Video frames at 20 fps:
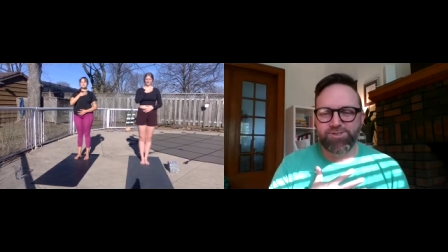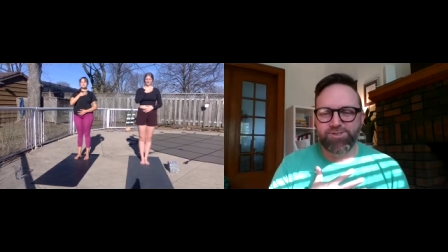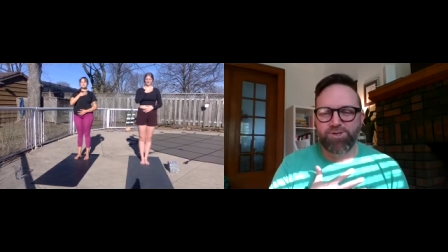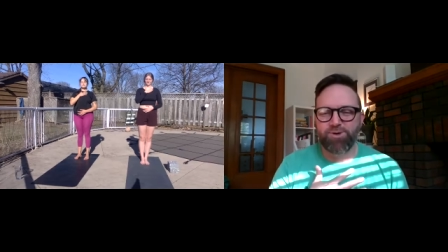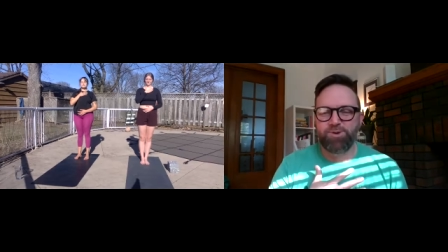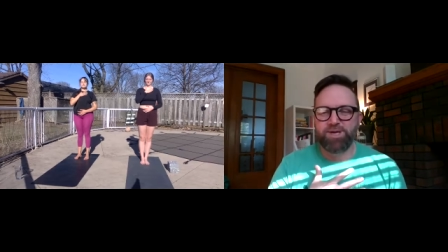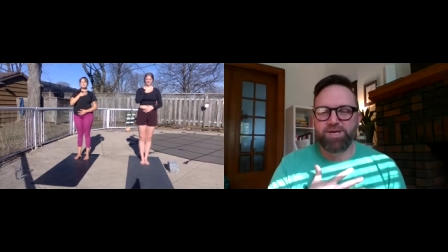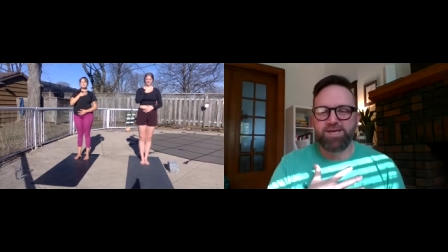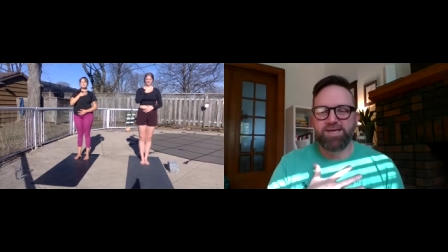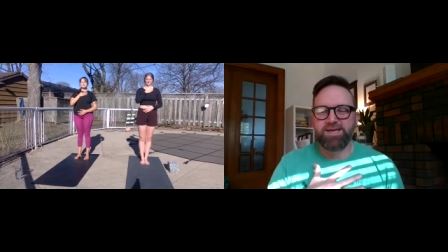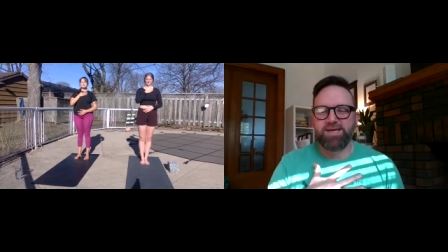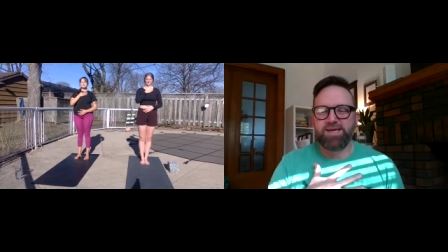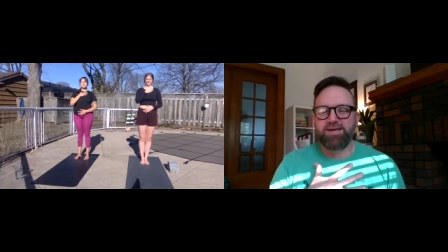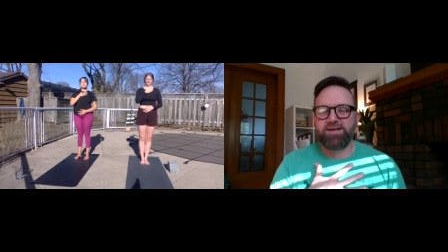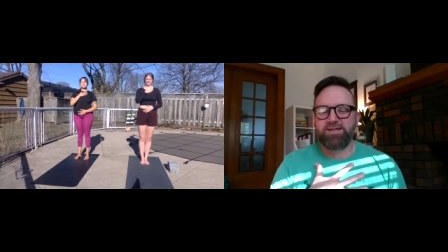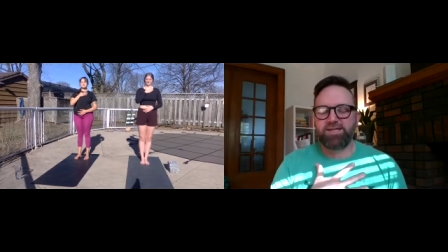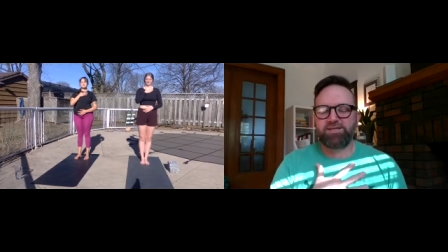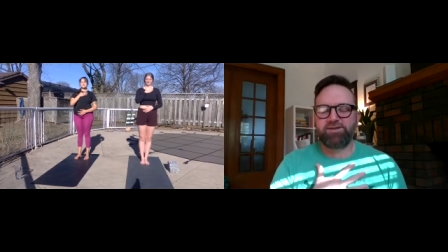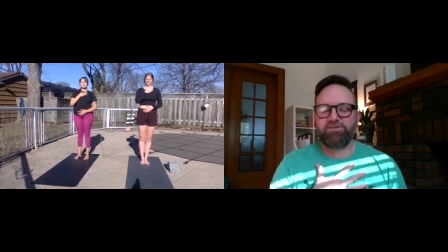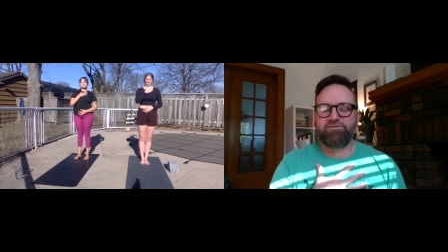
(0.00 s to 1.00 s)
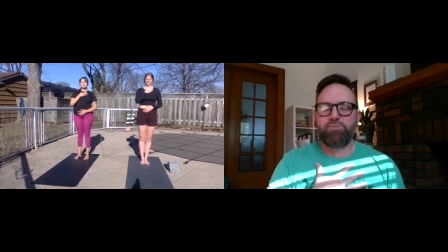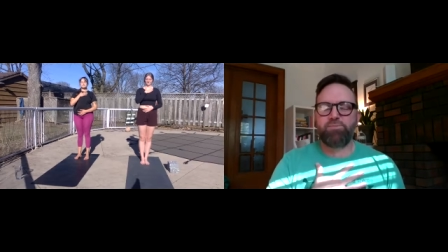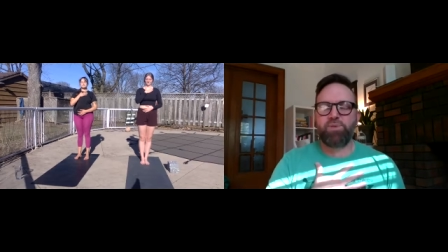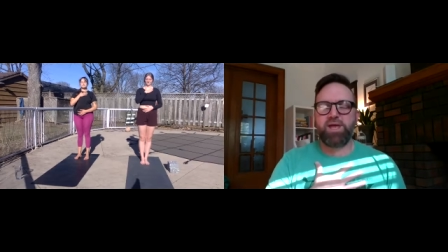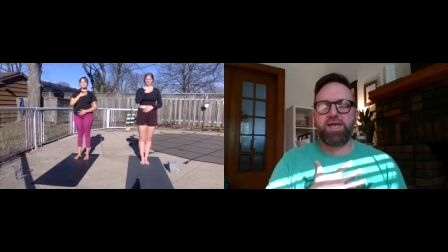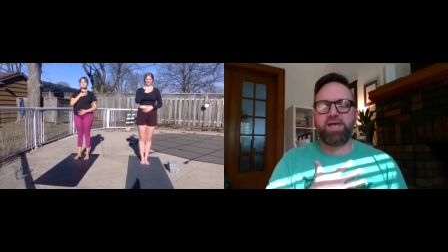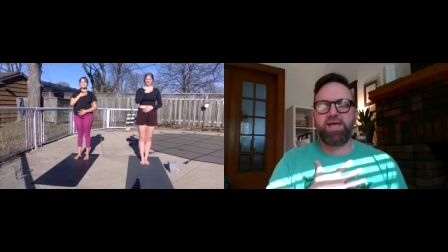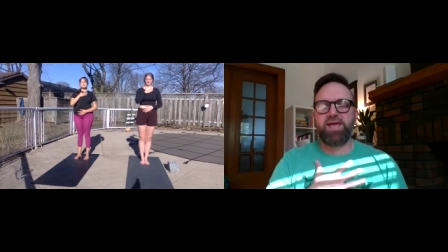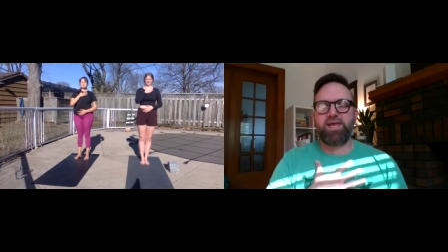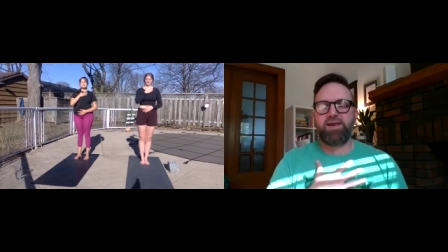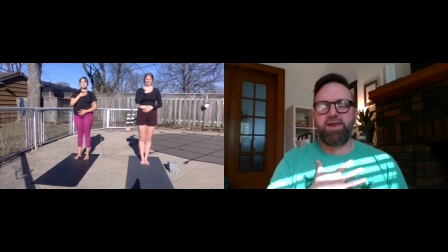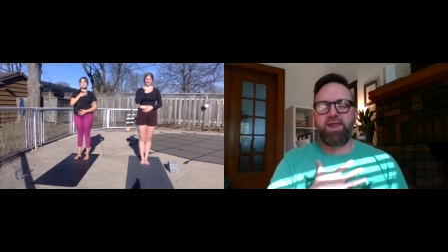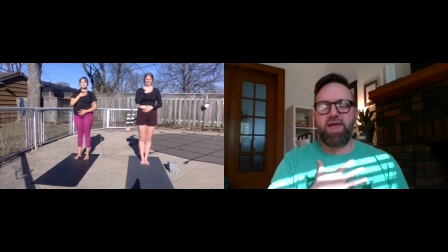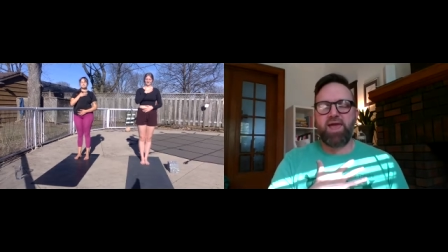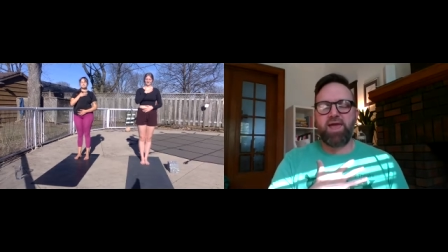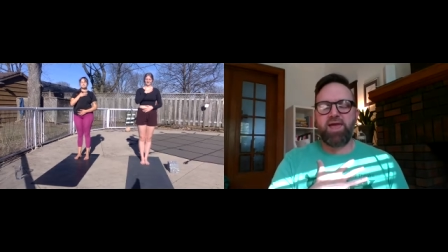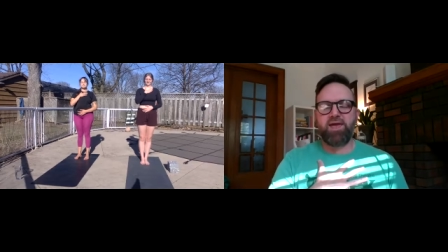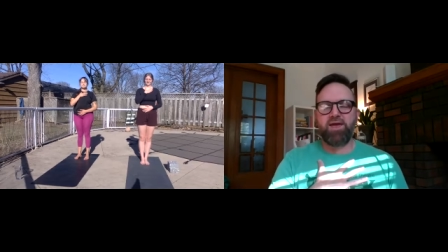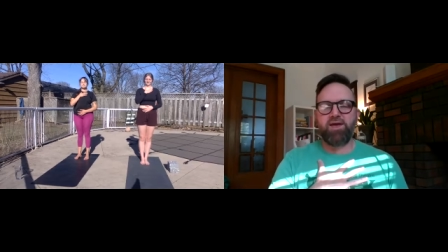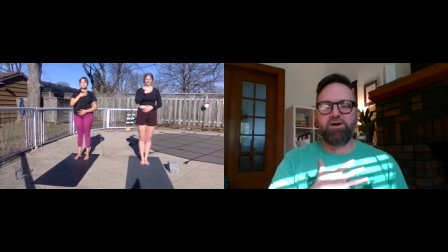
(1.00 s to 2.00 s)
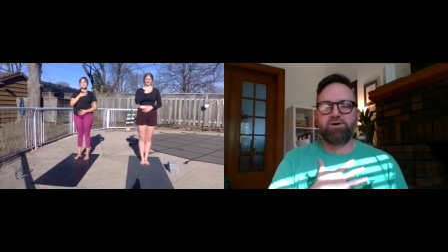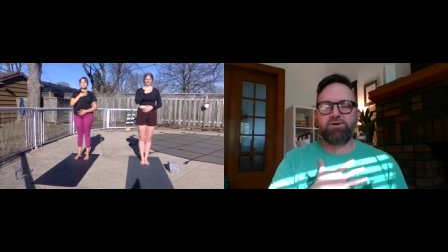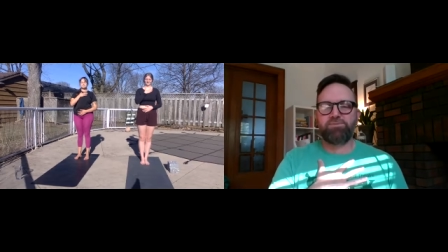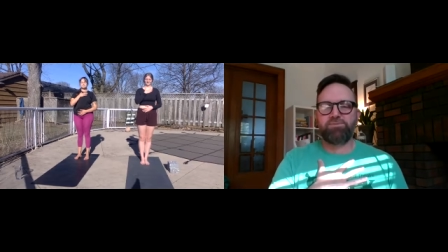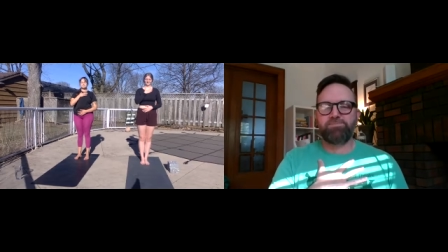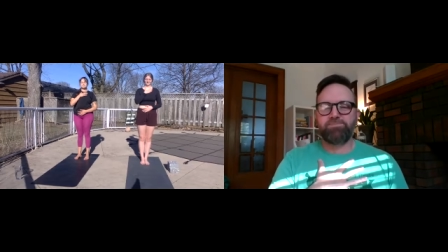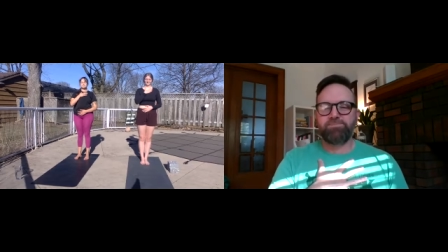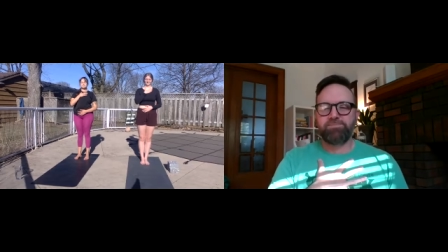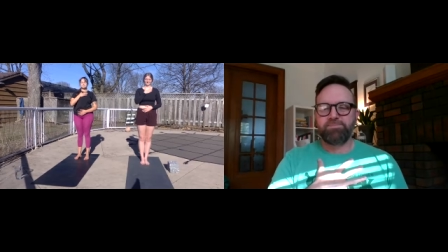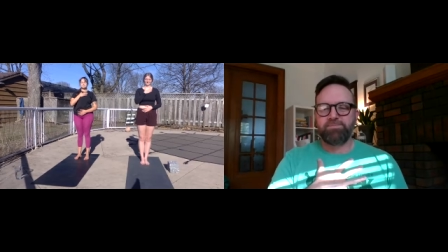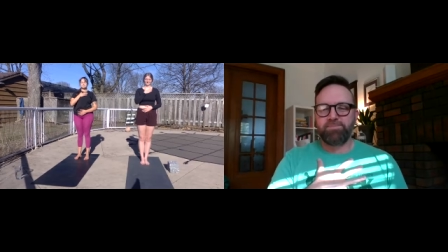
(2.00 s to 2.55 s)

So collectively, big inhale,